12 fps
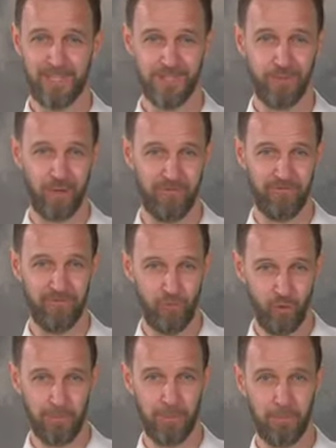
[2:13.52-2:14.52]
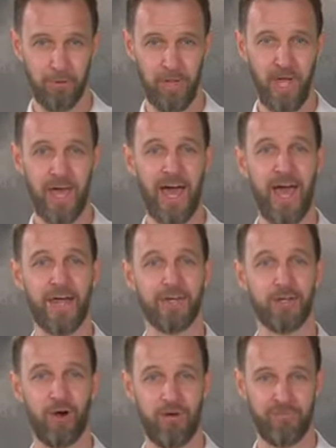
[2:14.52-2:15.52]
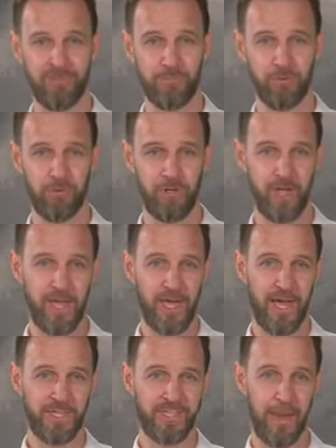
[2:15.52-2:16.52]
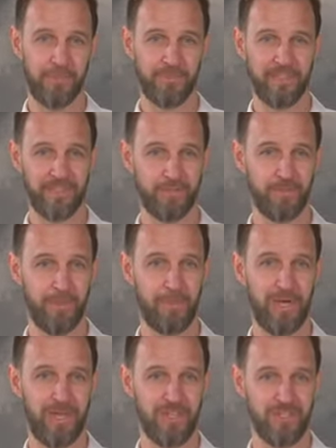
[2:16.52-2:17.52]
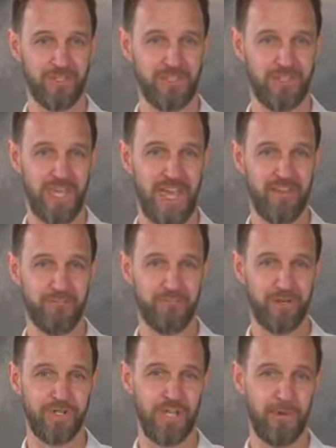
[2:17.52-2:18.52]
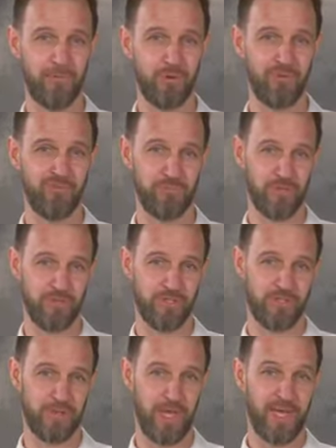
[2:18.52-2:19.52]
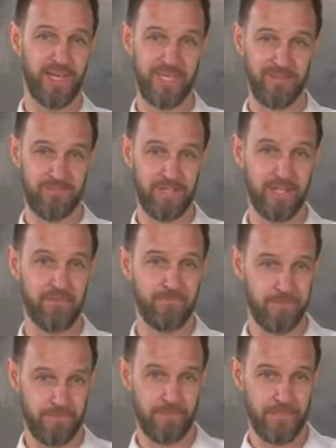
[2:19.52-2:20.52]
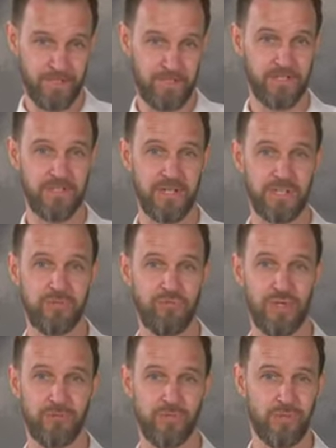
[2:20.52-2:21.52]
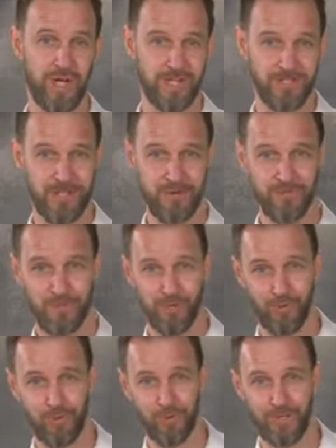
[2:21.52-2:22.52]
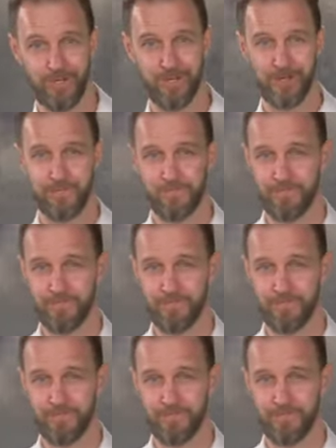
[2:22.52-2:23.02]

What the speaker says: it conformable and comfortable, adapting to the patient's everyday movements, even if this is an extreme stretch that I'm showing you here.